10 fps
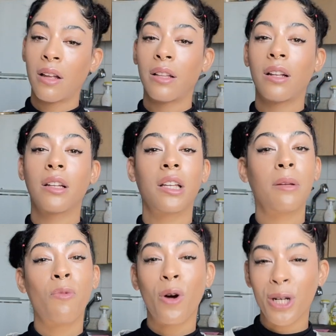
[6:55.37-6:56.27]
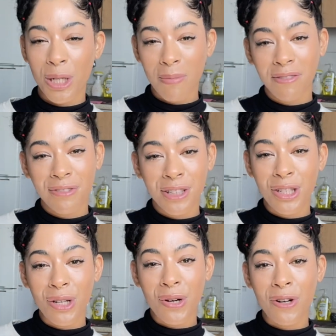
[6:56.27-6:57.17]
then keep watching my
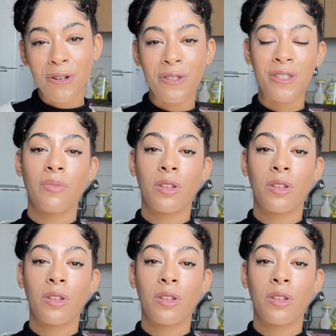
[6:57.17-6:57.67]
videos.